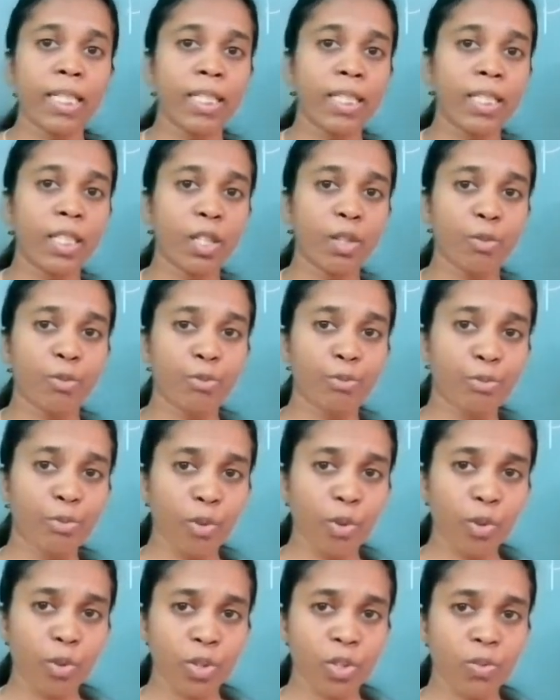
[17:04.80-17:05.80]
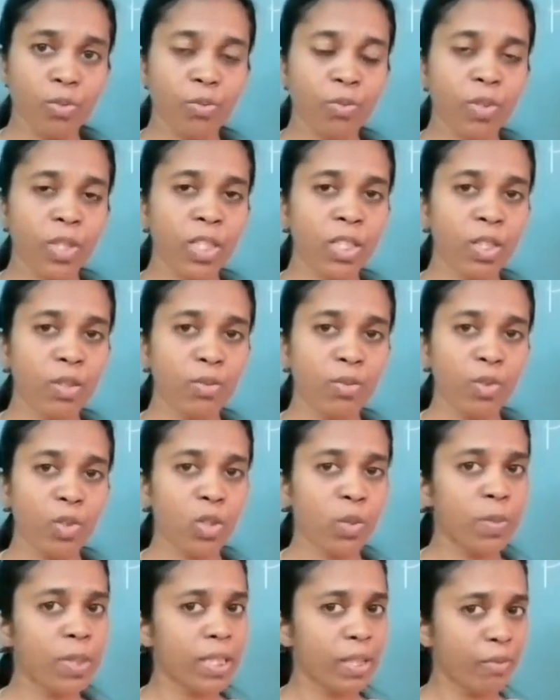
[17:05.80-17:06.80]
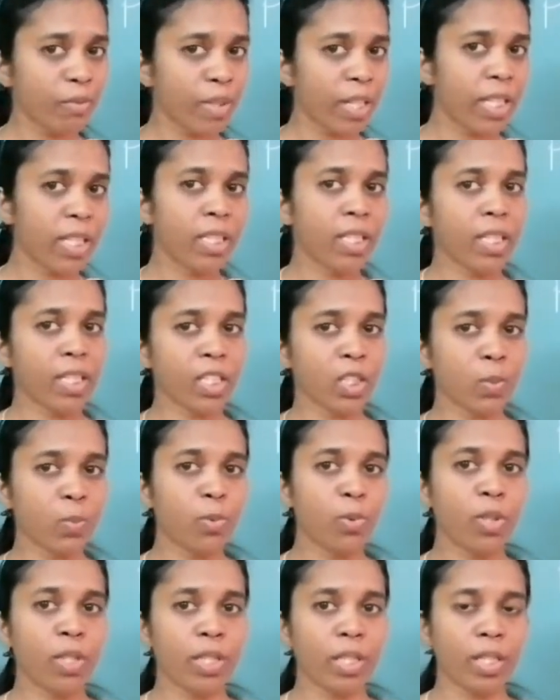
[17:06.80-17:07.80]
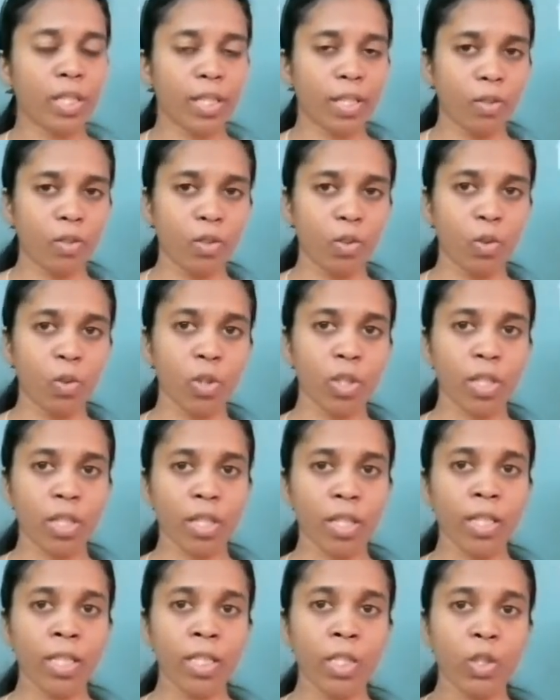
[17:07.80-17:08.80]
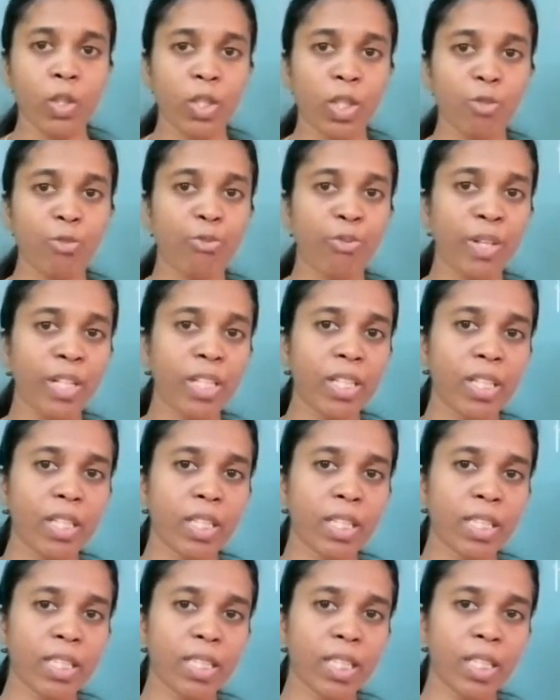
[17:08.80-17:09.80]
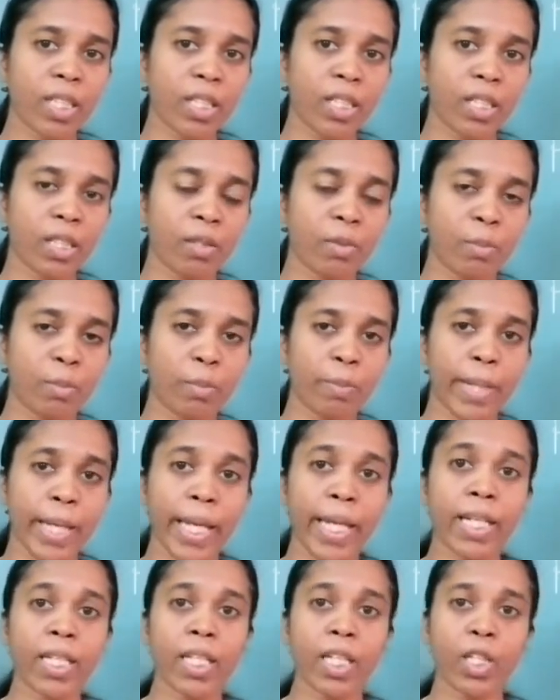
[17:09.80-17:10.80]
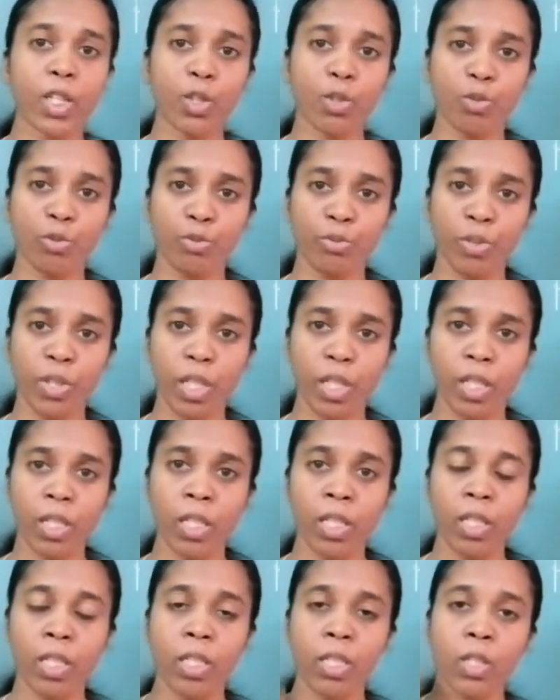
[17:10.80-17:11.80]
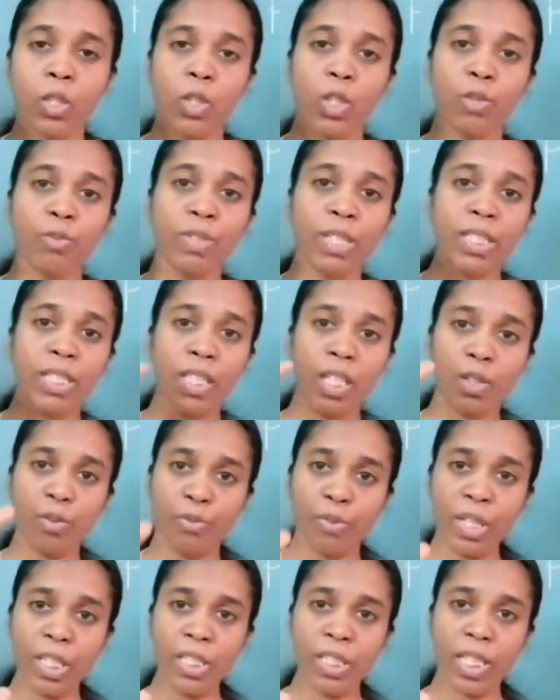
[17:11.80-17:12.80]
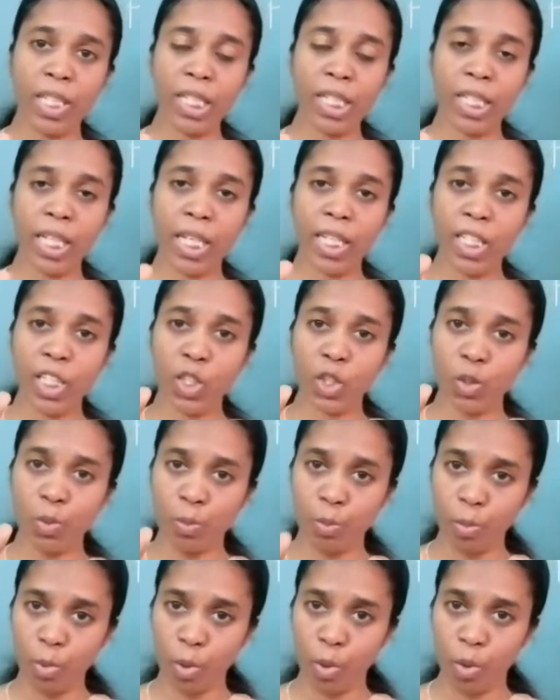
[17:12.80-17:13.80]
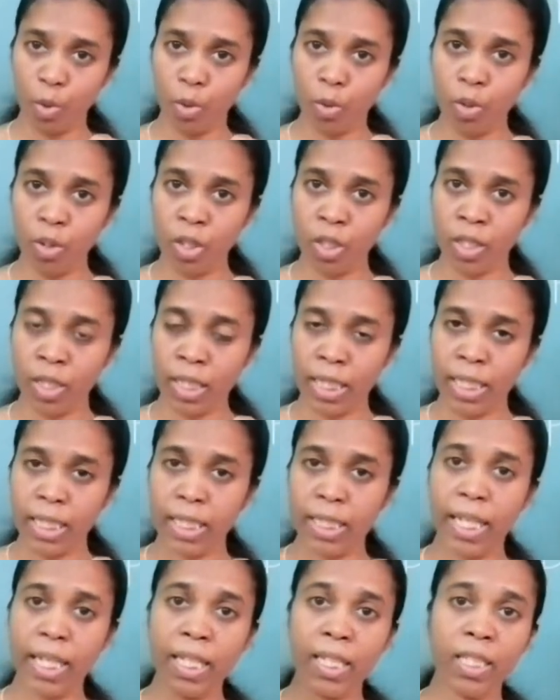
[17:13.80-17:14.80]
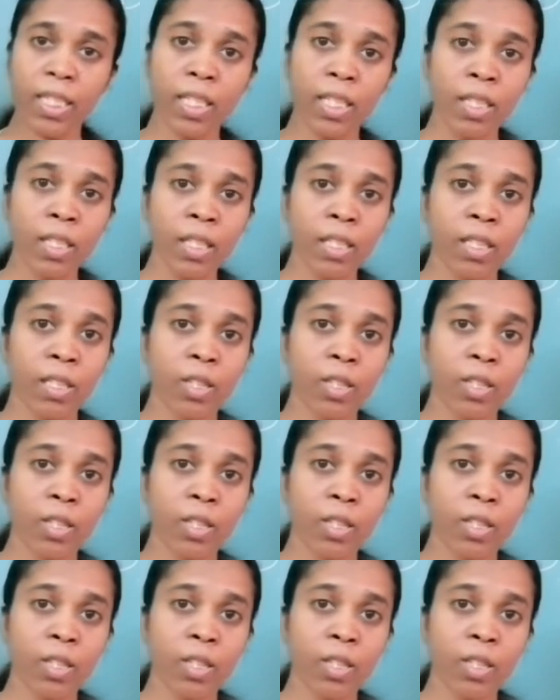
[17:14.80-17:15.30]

the force, what is the force? Means the weight that is pulling it down, okay. So effect is that pain that you feel. So if the surface area is more, then the